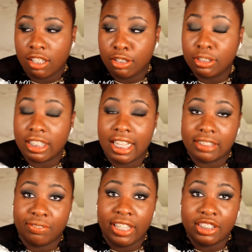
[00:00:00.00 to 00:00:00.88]
using it
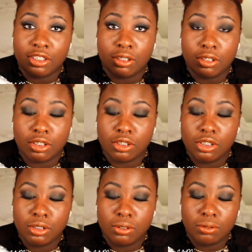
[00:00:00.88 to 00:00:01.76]
as a facial,
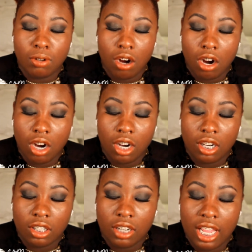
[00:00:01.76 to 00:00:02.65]
you
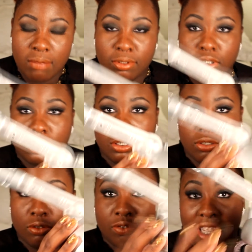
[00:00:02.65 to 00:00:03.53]
are able
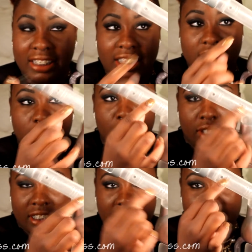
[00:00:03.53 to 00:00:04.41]
to face it, so you
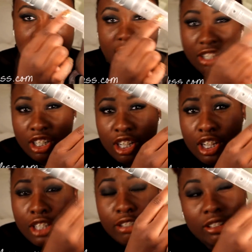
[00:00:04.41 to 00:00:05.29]
can see here.
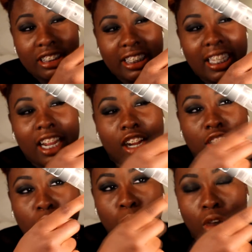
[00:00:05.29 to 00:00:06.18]
You'll see
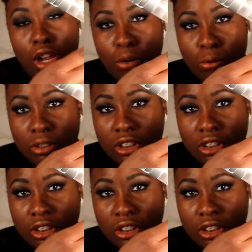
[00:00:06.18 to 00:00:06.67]
here the water